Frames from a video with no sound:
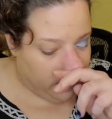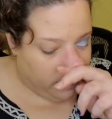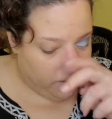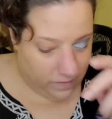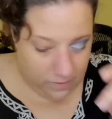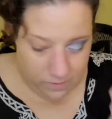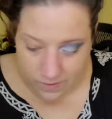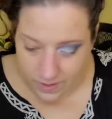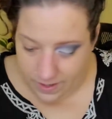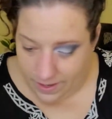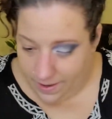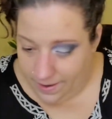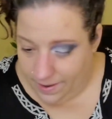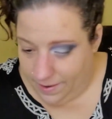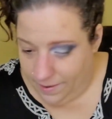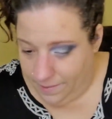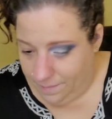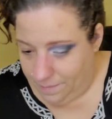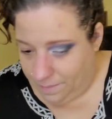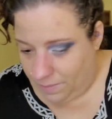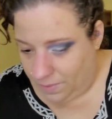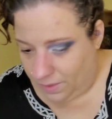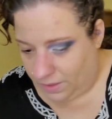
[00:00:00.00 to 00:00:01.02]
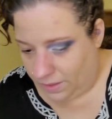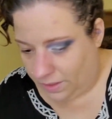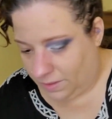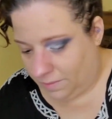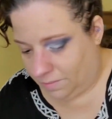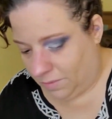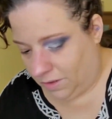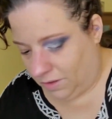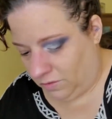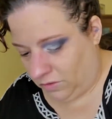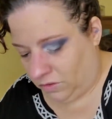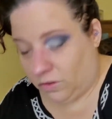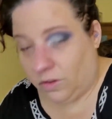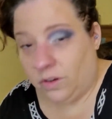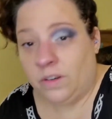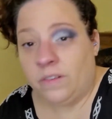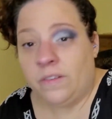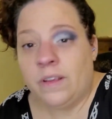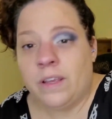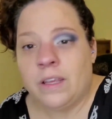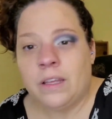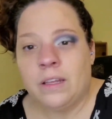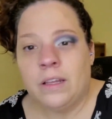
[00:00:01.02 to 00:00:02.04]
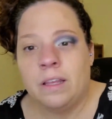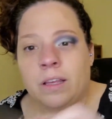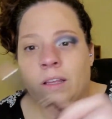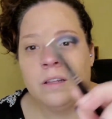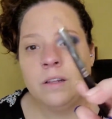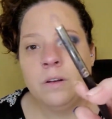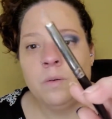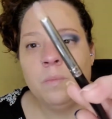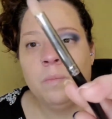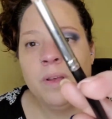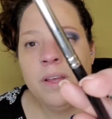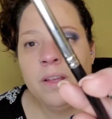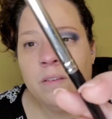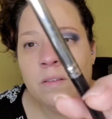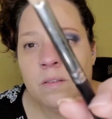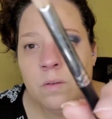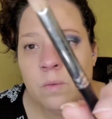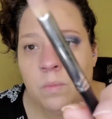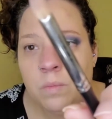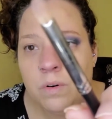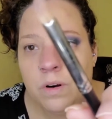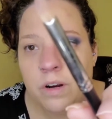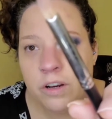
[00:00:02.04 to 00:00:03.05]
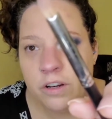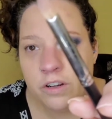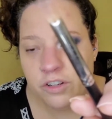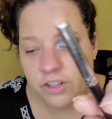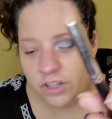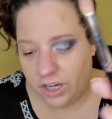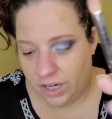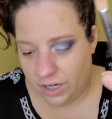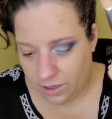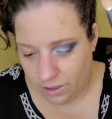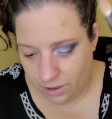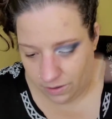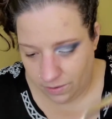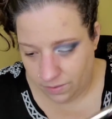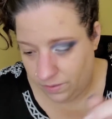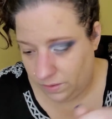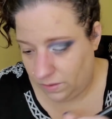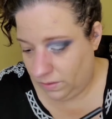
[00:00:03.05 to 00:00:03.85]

Okay, and I'm just going to take like a little pencil brush here,